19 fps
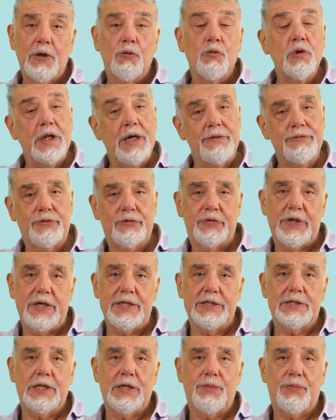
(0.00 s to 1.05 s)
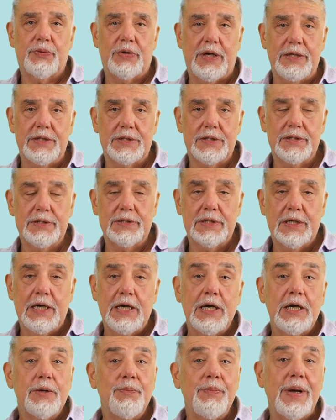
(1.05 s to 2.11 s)
will have to raise their prices.
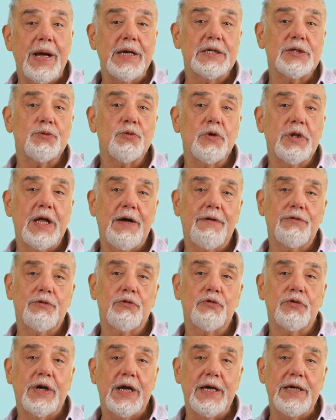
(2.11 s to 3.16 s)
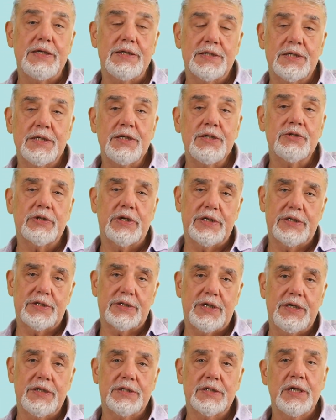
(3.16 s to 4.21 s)
Banks will have to raise the interest
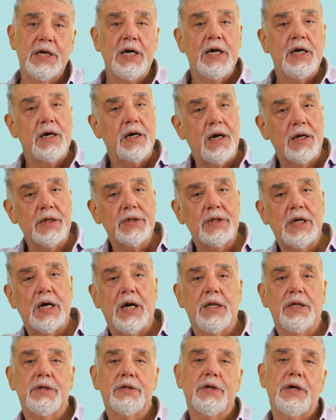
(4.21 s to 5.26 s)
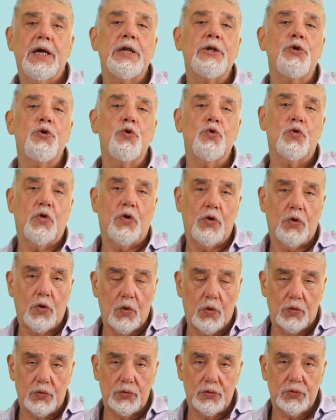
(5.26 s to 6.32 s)
rates on dollar and euro
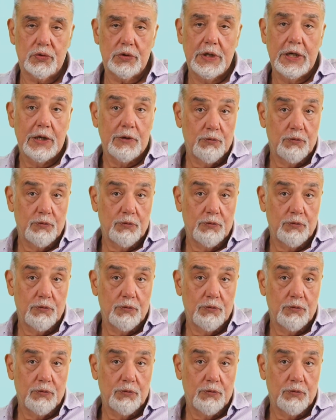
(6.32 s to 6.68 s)
loans,